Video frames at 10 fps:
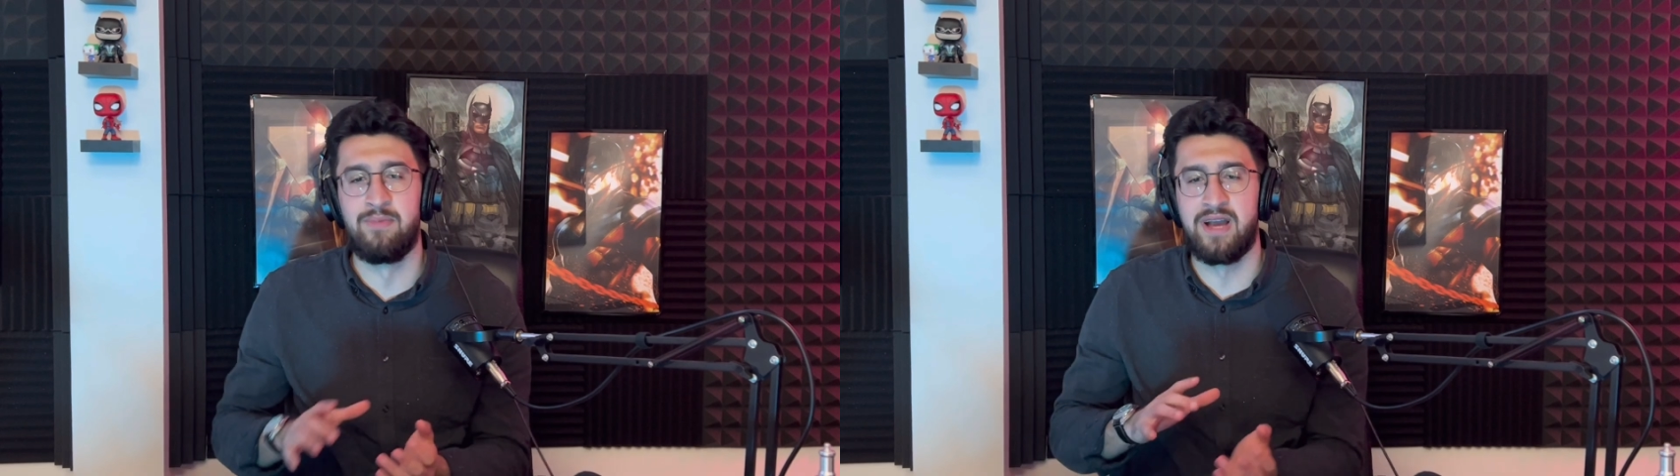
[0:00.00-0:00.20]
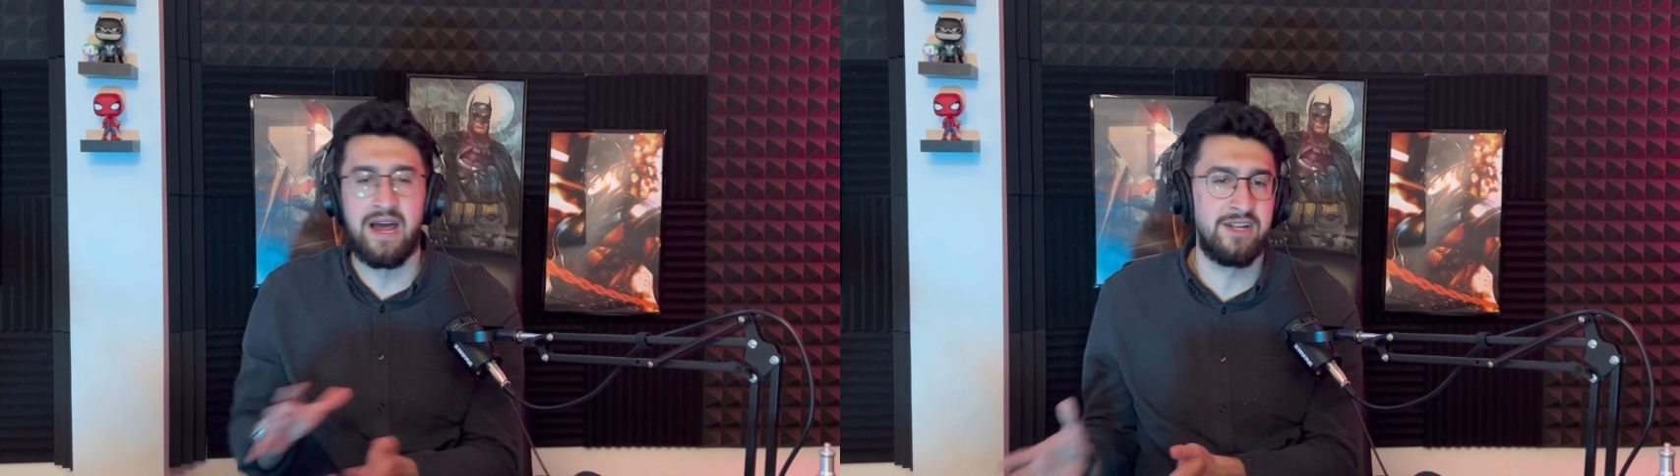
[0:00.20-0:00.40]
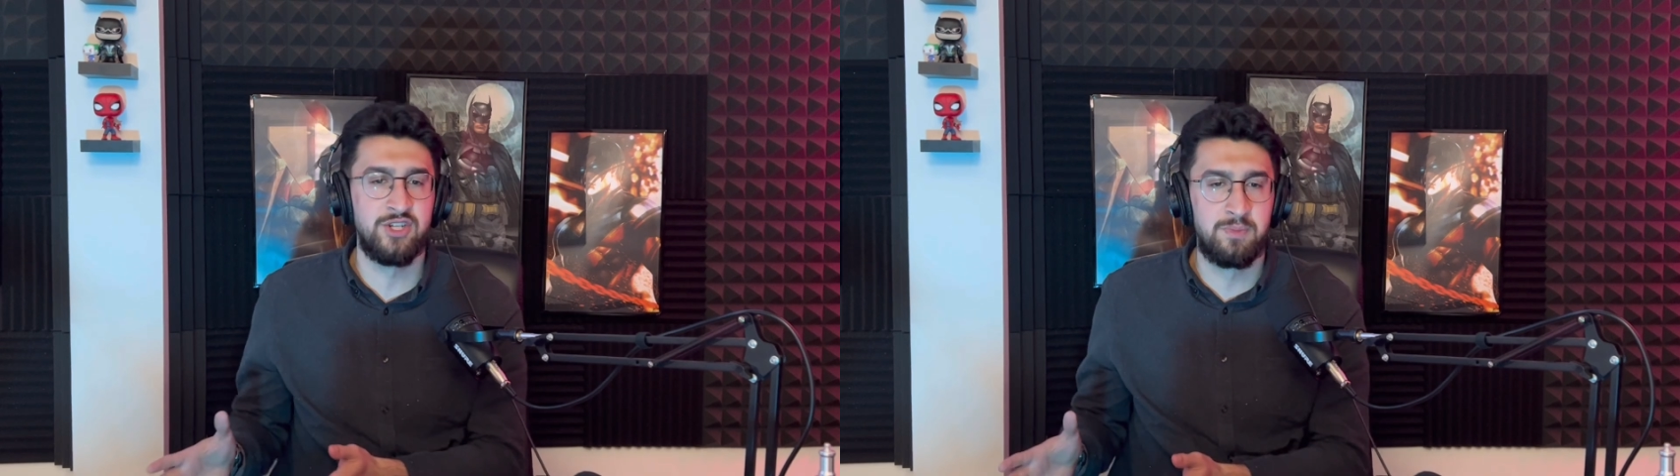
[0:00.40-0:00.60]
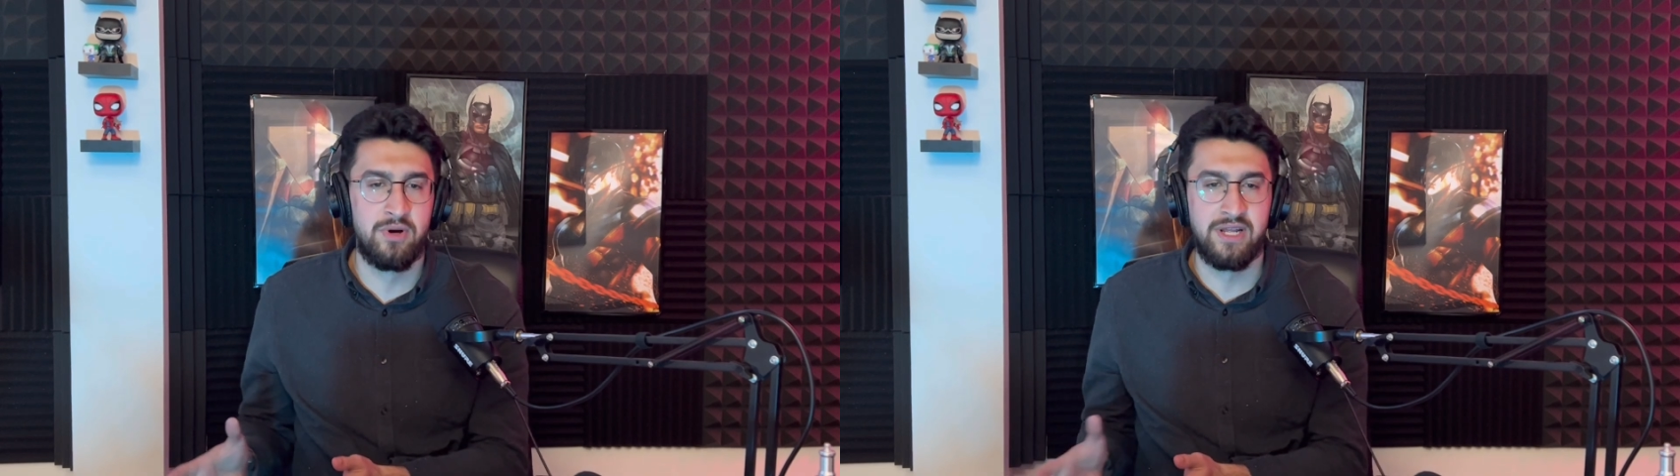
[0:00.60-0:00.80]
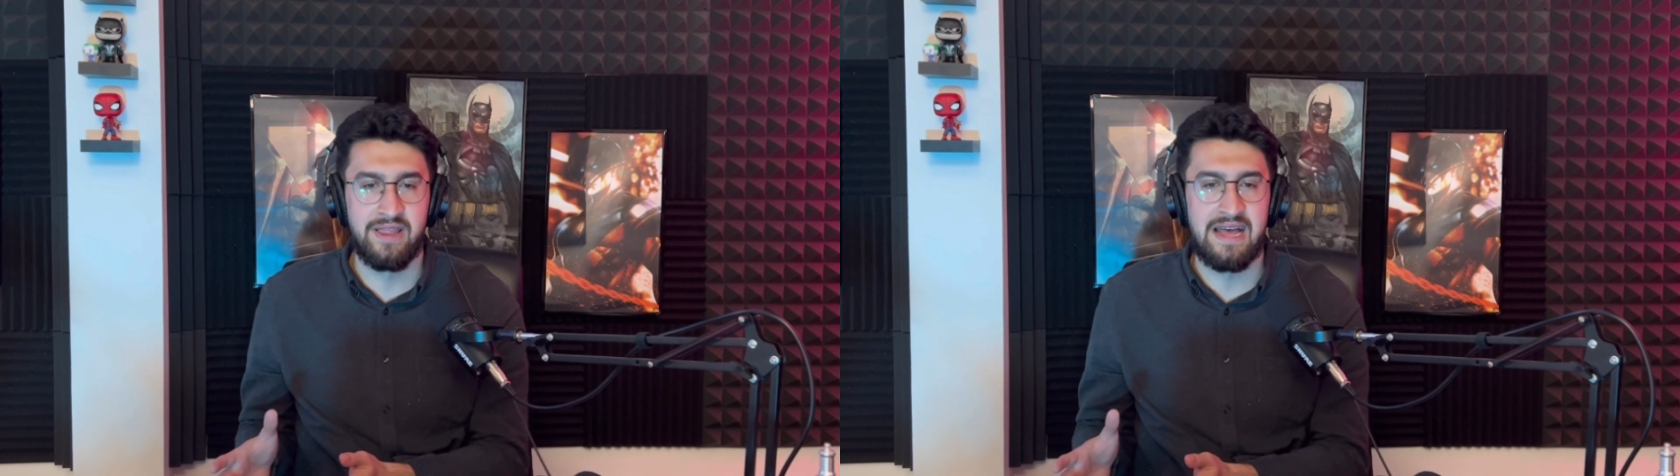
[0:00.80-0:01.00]
But kind of just
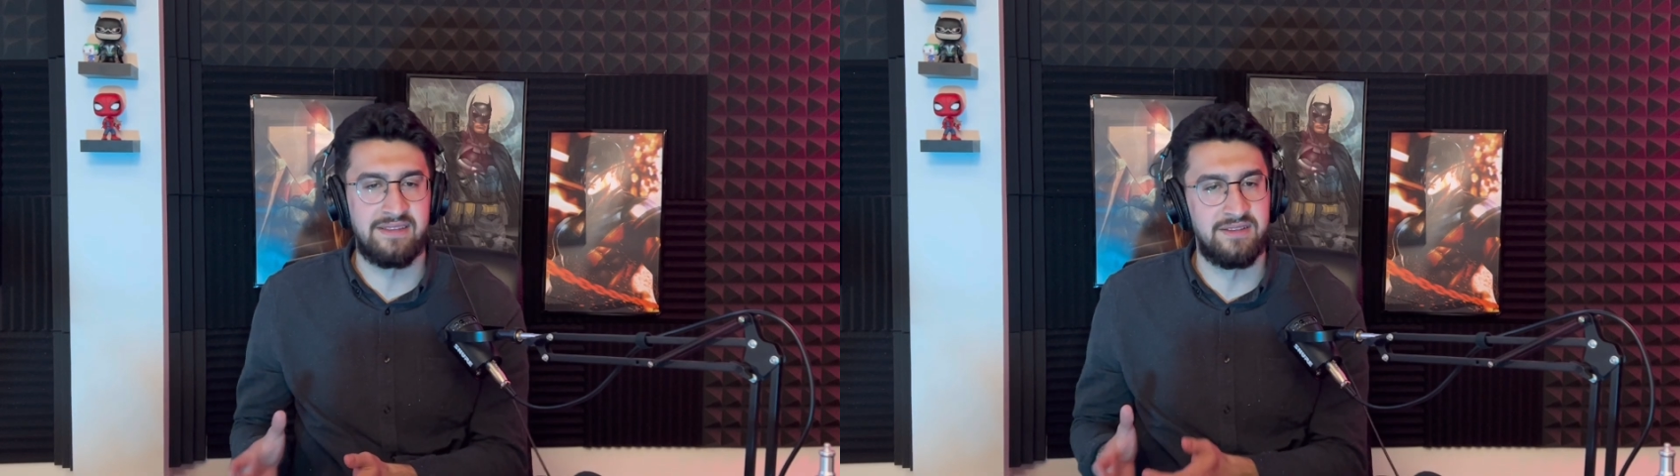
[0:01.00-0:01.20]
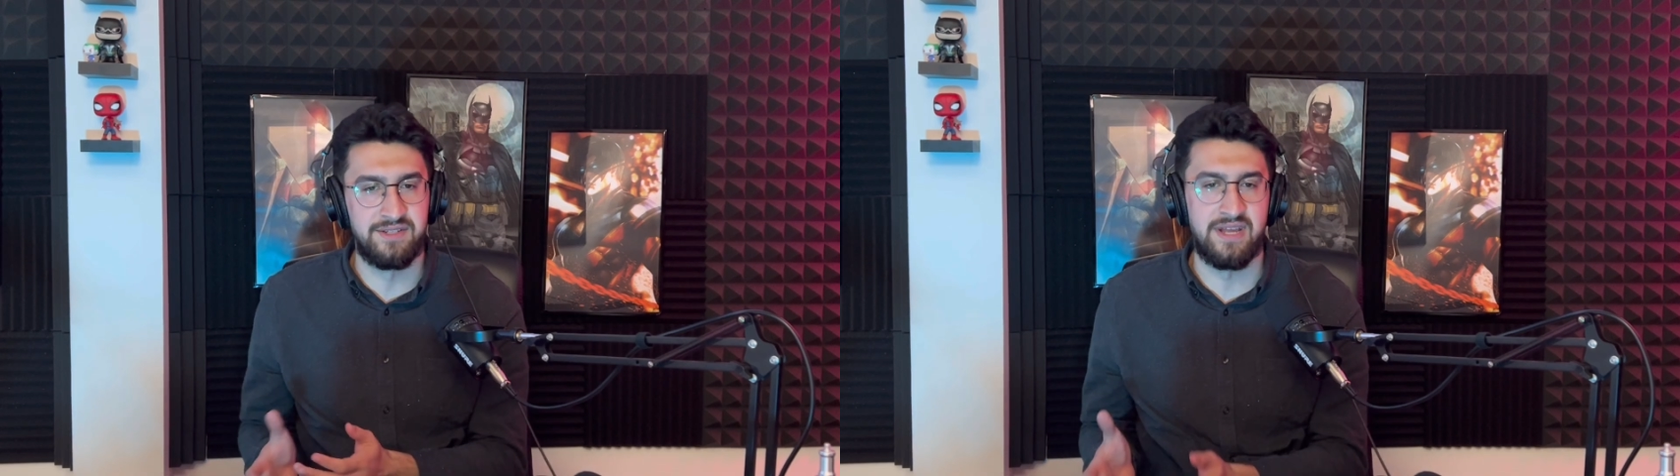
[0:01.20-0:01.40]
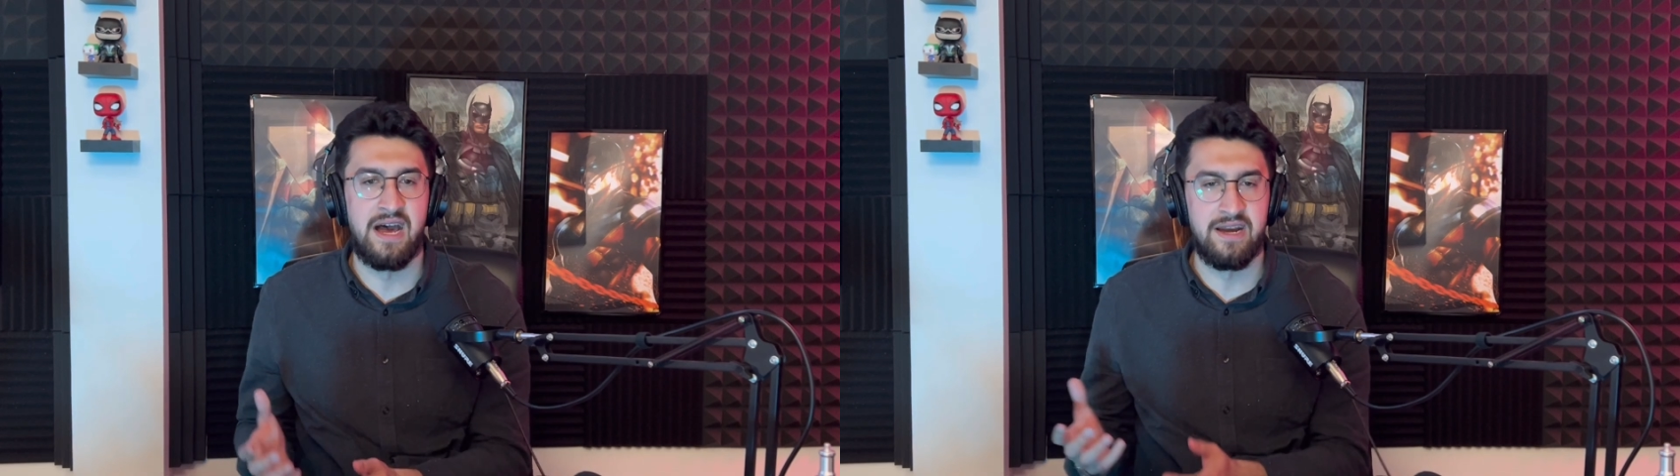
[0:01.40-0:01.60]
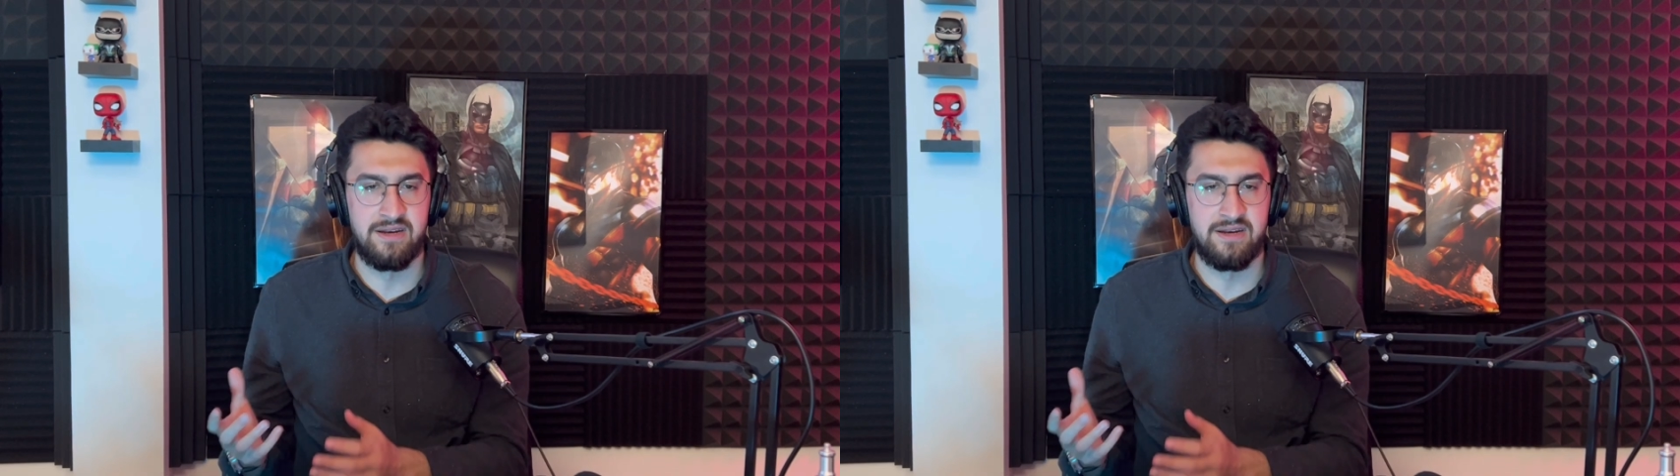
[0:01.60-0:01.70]
putting that to the side